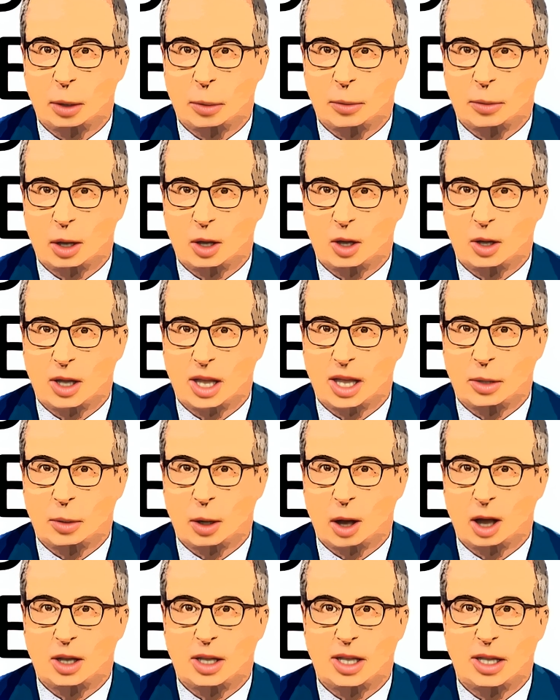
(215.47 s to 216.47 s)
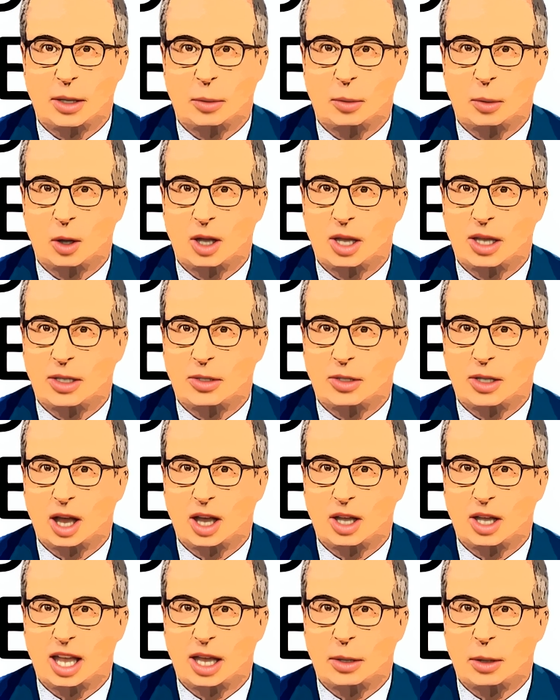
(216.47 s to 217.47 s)
mirroring the partisan press of the
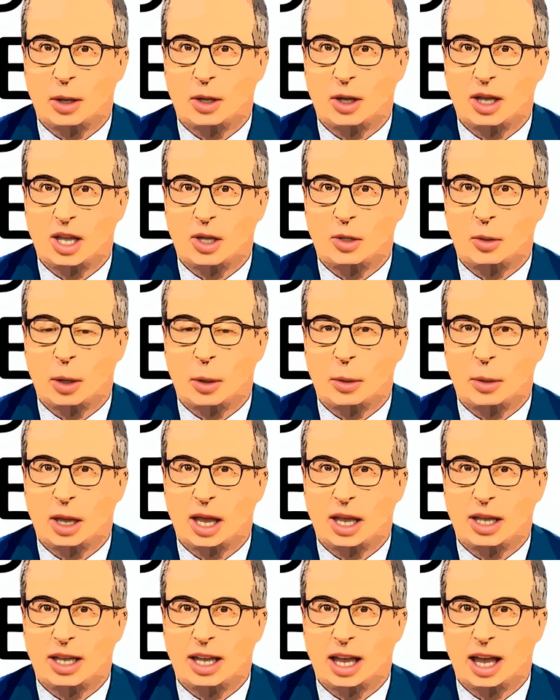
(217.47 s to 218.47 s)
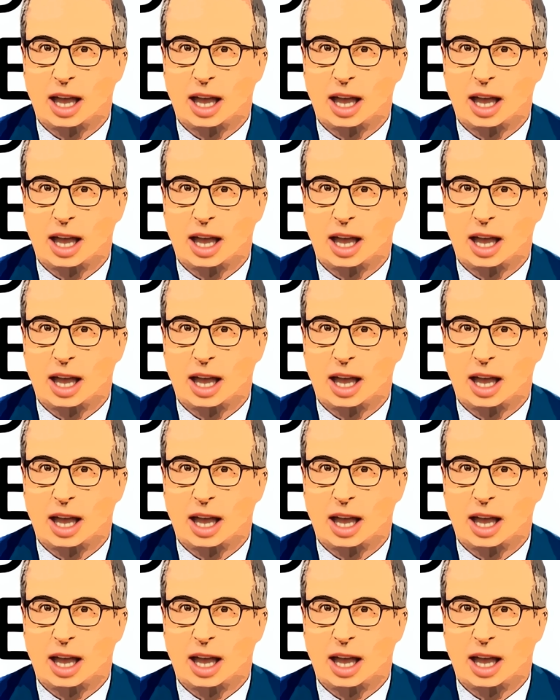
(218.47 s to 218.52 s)
early American Republic.